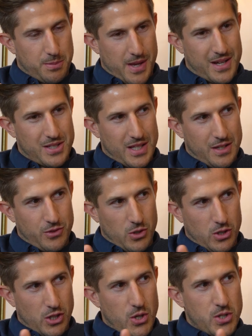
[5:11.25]
but actually if you're
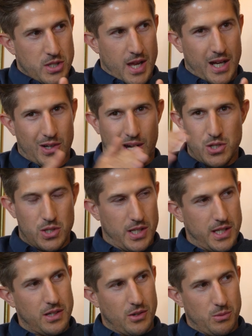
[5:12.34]
losing that
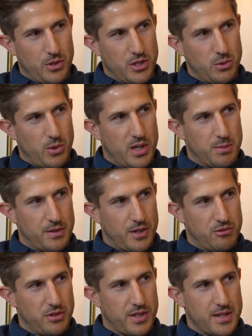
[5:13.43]
gradually on what you earn above
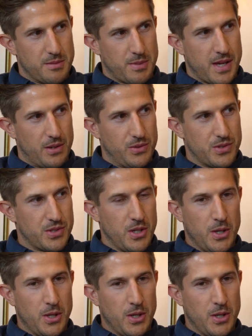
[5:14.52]
£100,000,